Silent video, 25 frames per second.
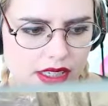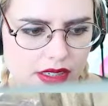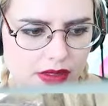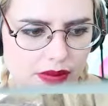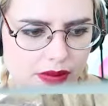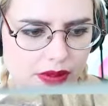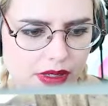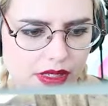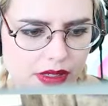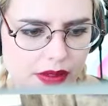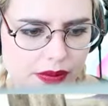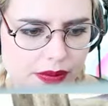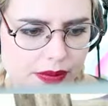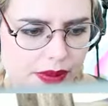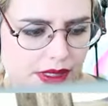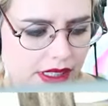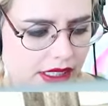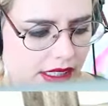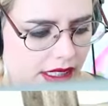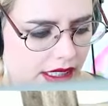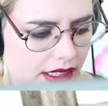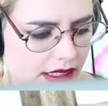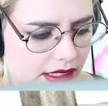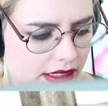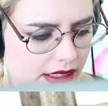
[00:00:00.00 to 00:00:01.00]
Well, we
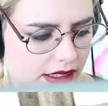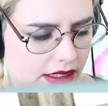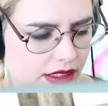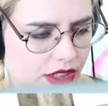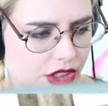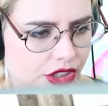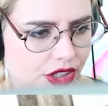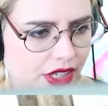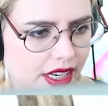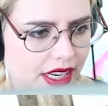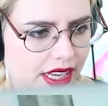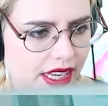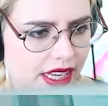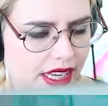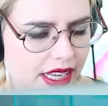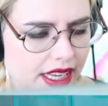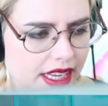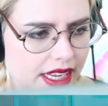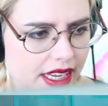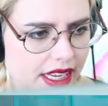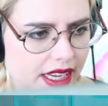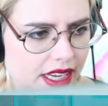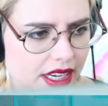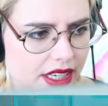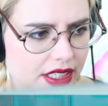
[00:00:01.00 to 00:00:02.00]
can
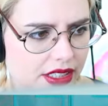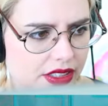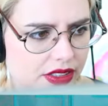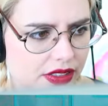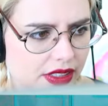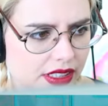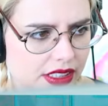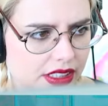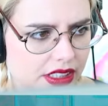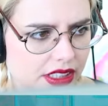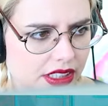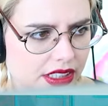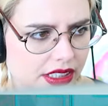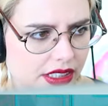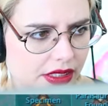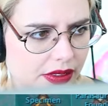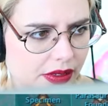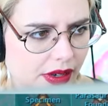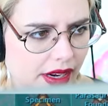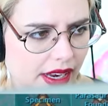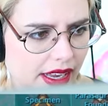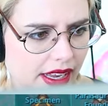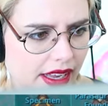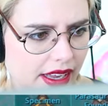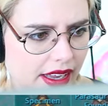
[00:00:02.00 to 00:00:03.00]
try to actually
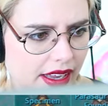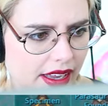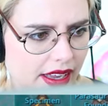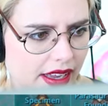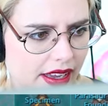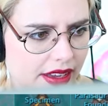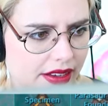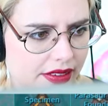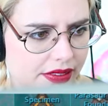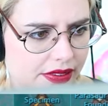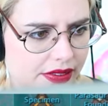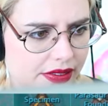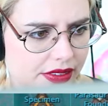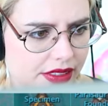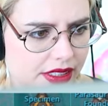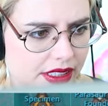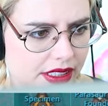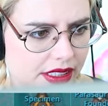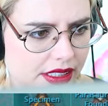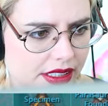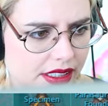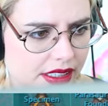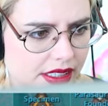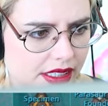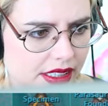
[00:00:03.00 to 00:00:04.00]
craft
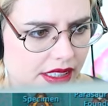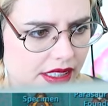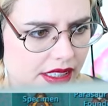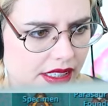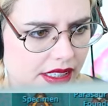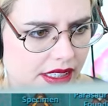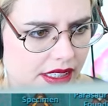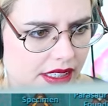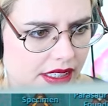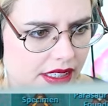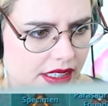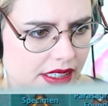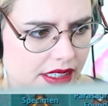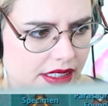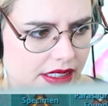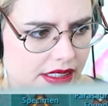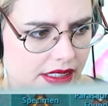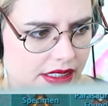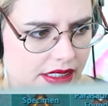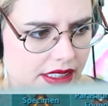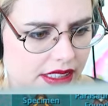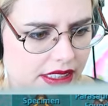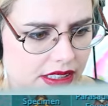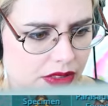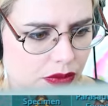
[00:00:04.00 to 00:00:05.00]

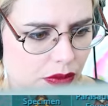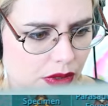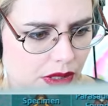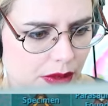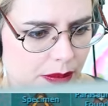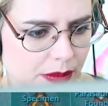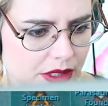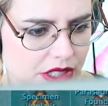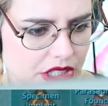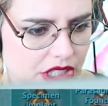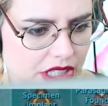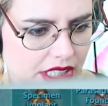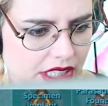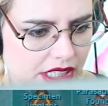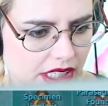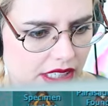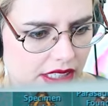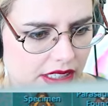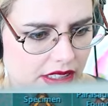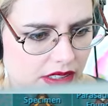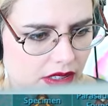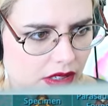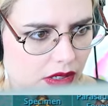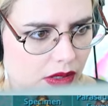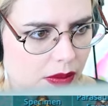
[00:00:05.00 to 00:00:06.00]
this thingamajiggy and
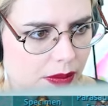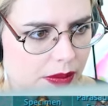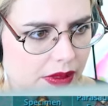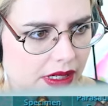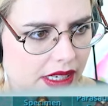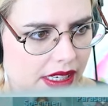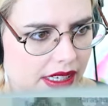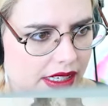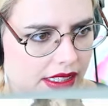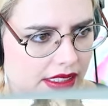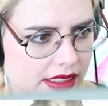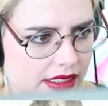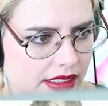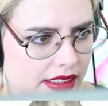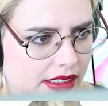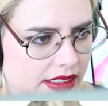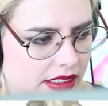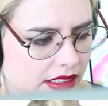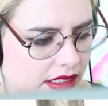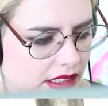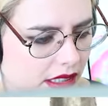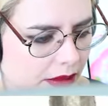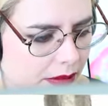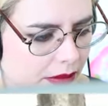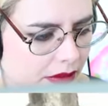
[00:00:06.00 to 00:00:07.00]
hope that
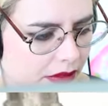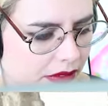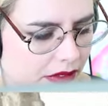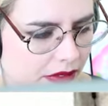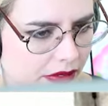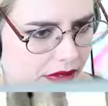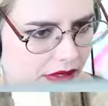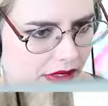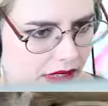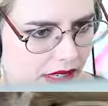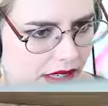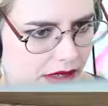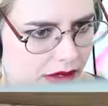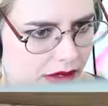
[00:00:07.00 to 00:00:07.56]
some of the flat